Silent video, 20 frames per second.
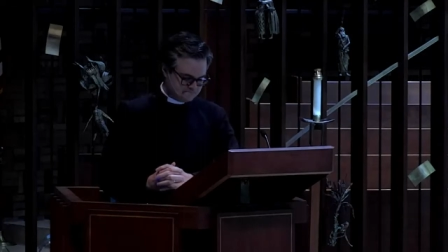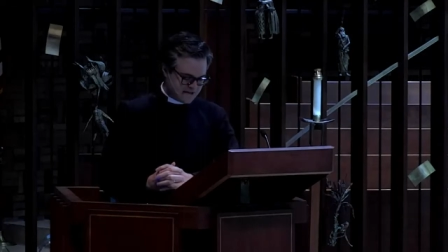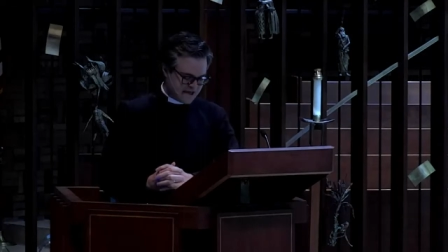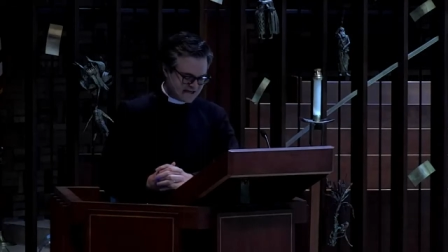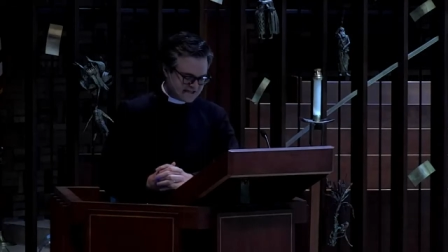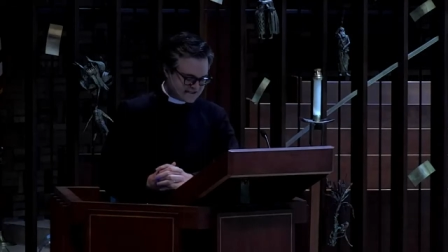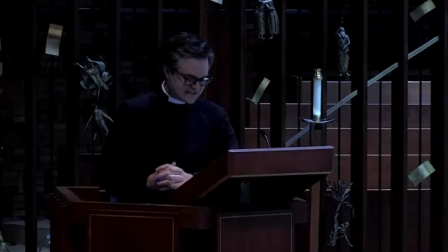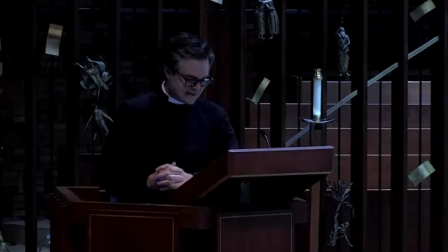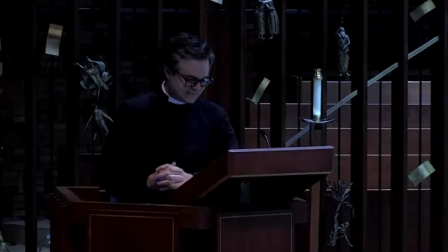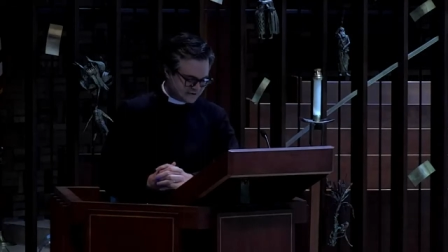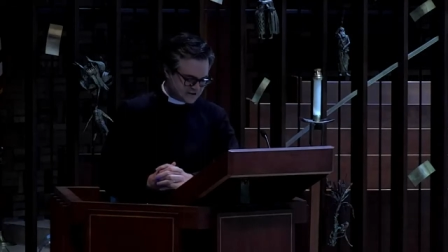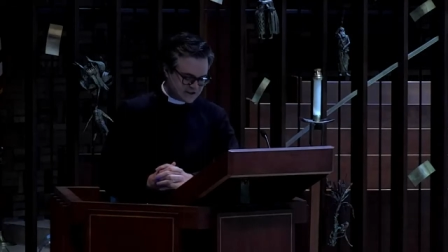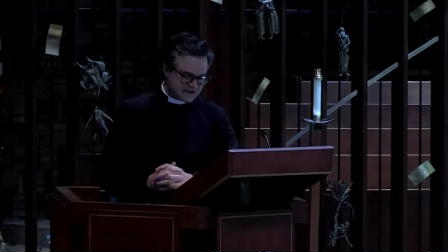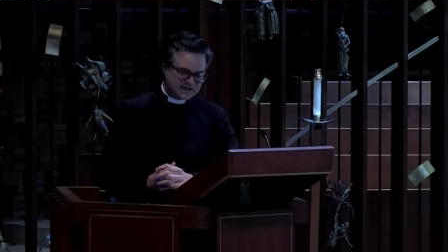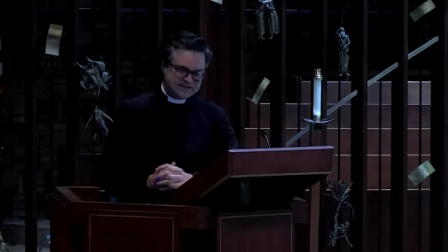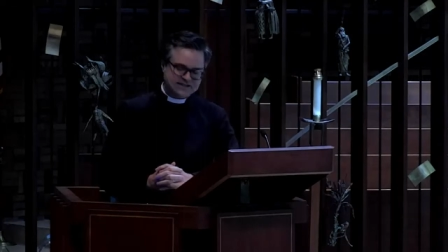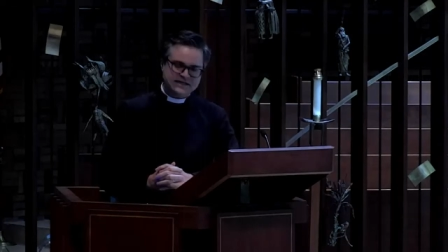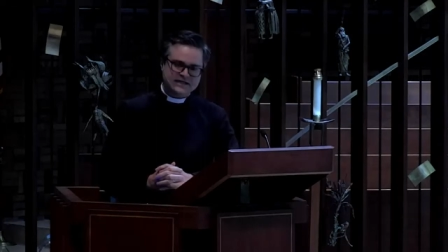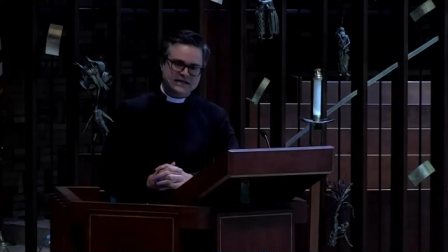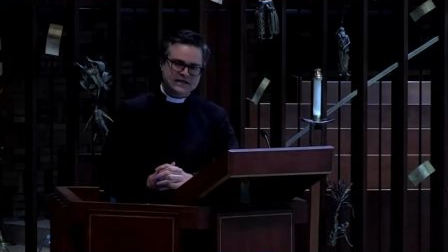accept it
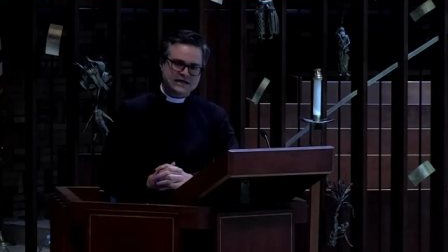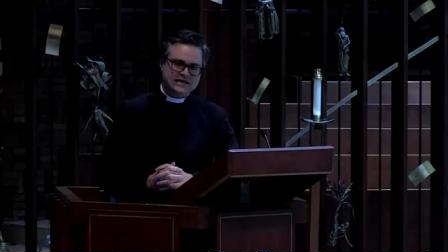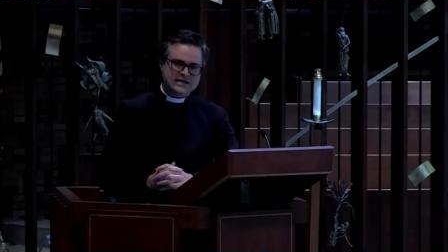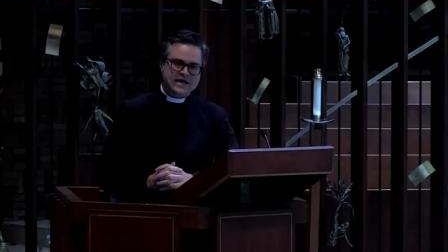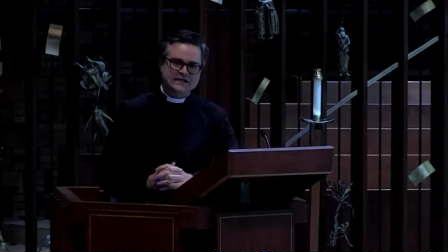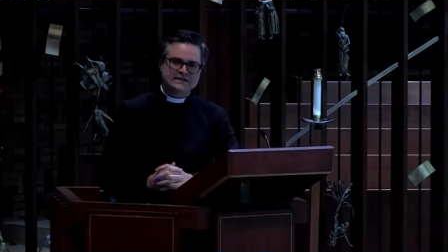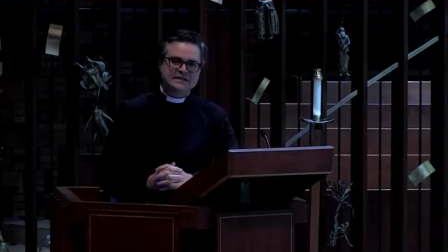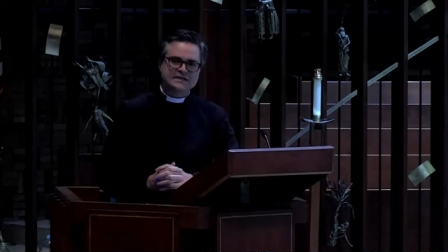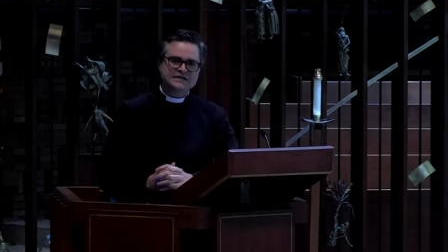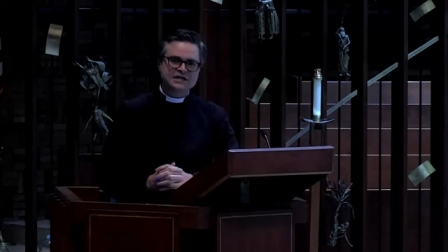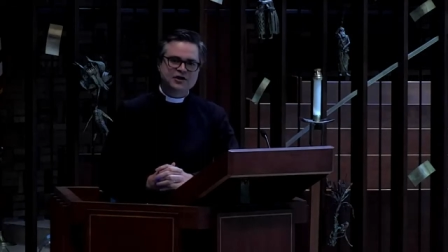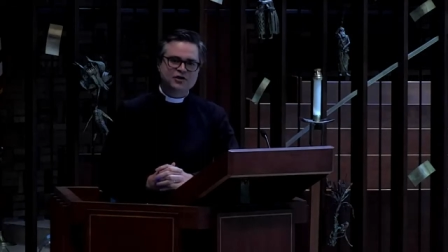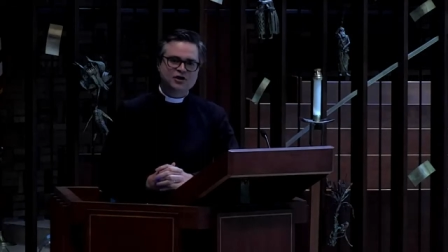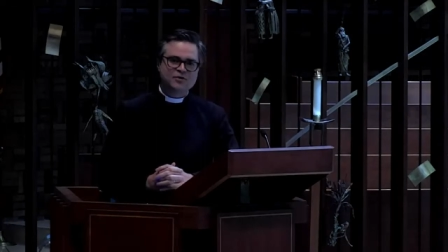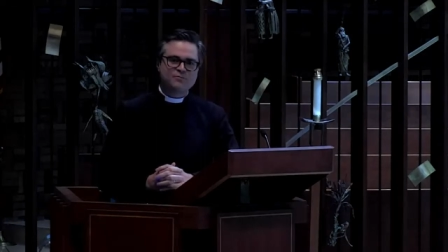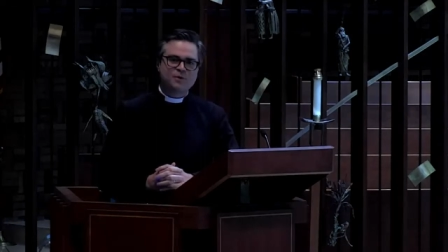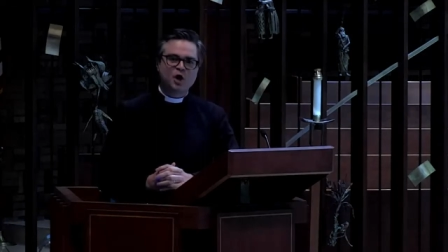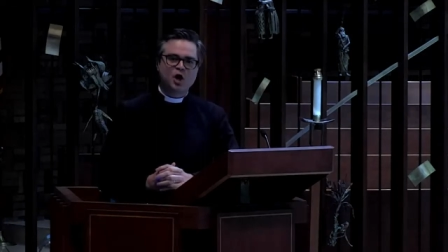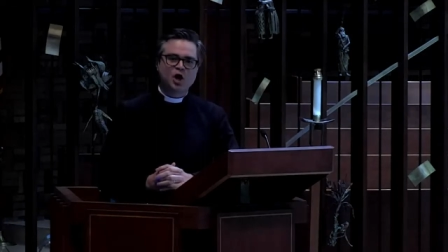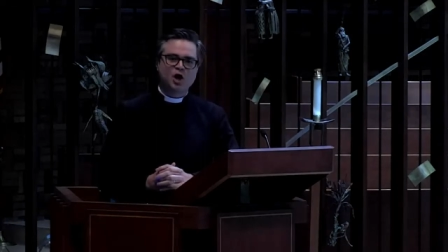as a necessary
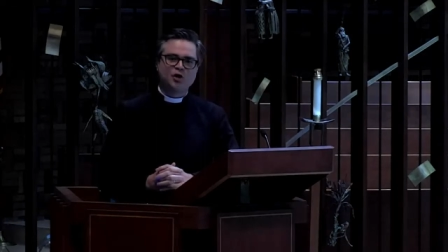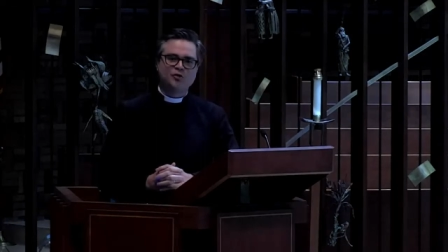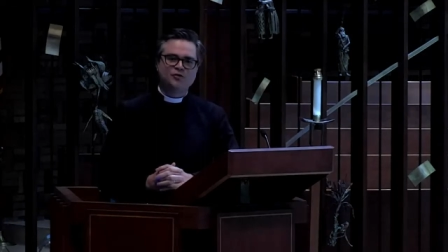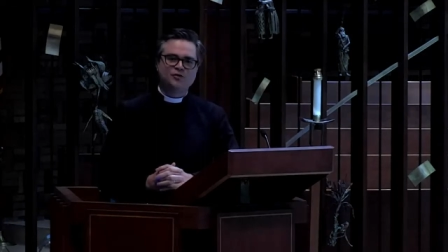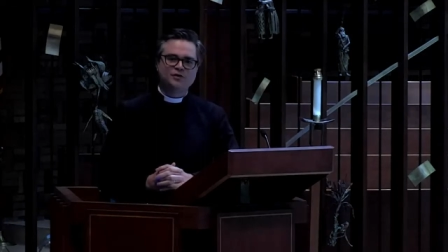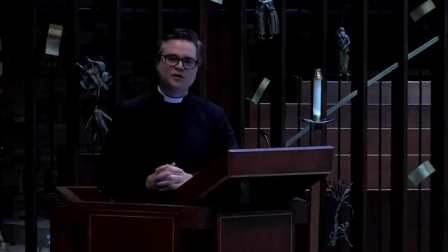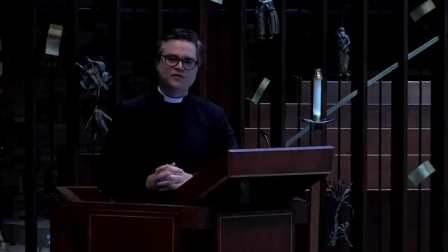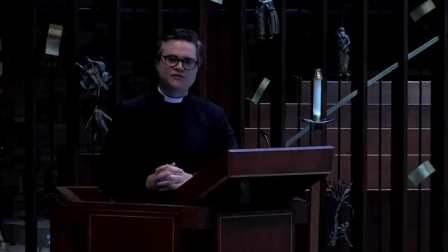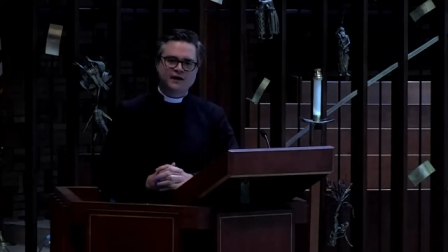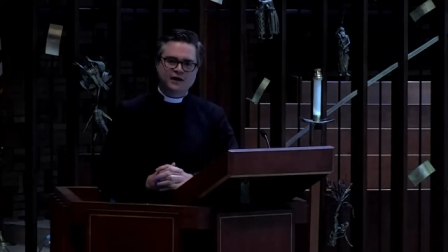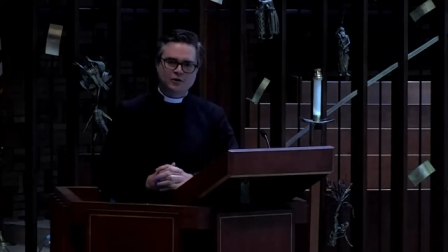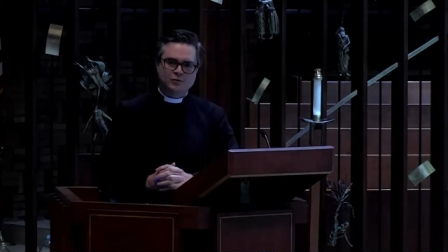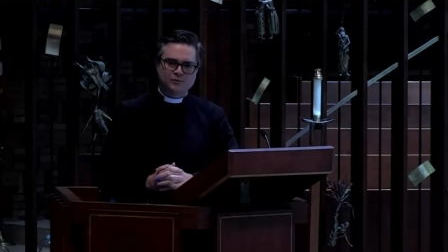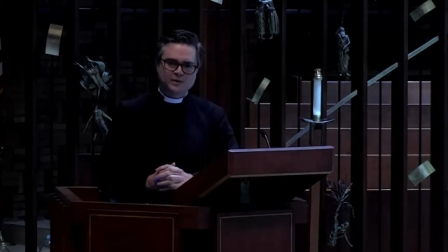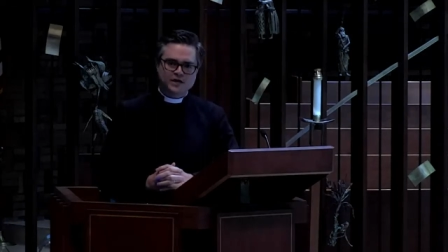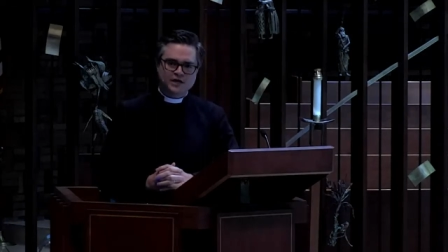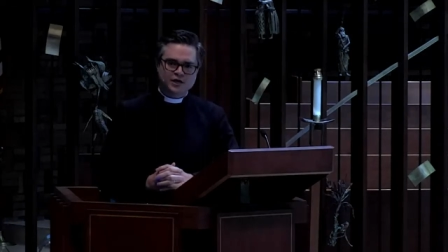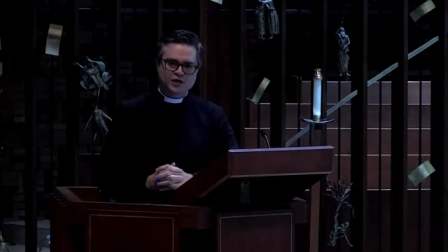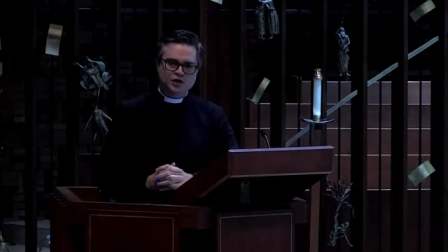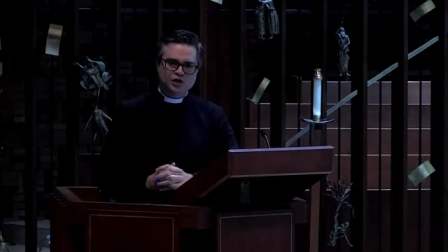part of our
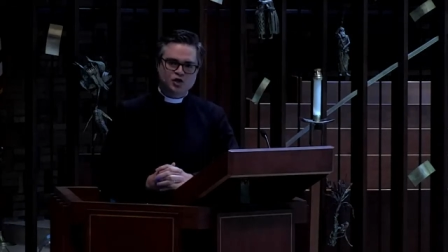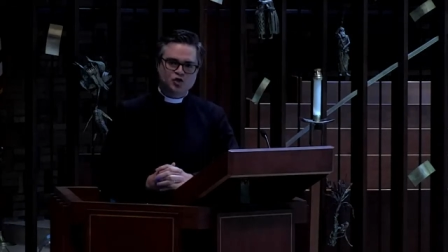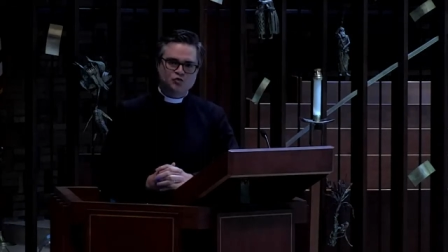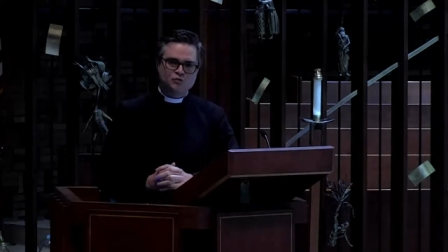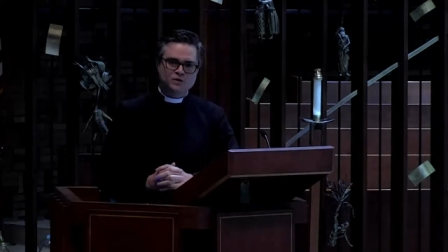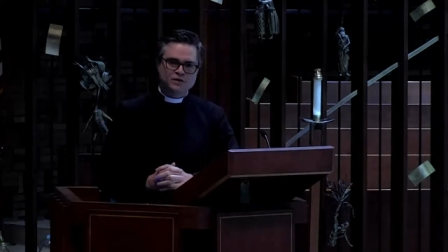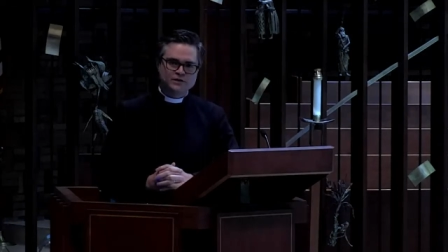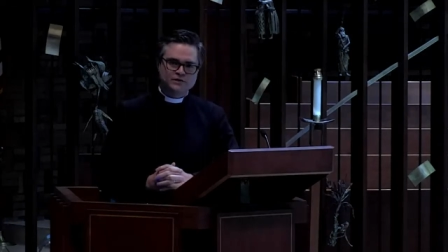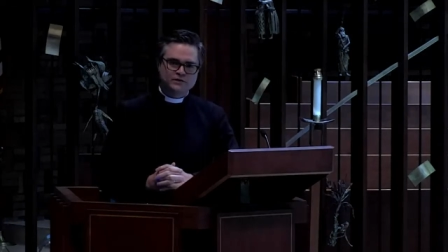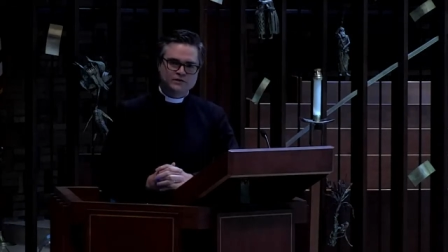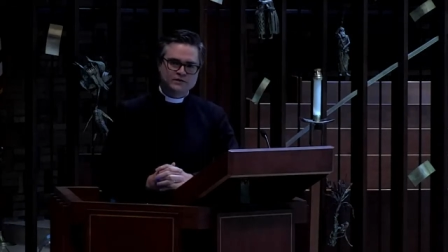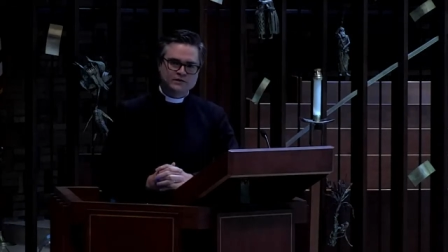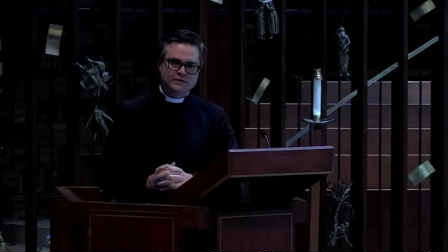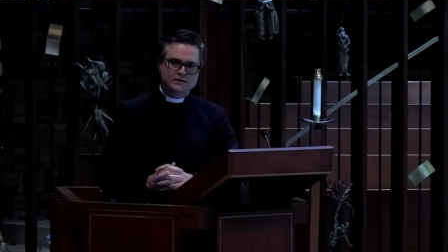being human,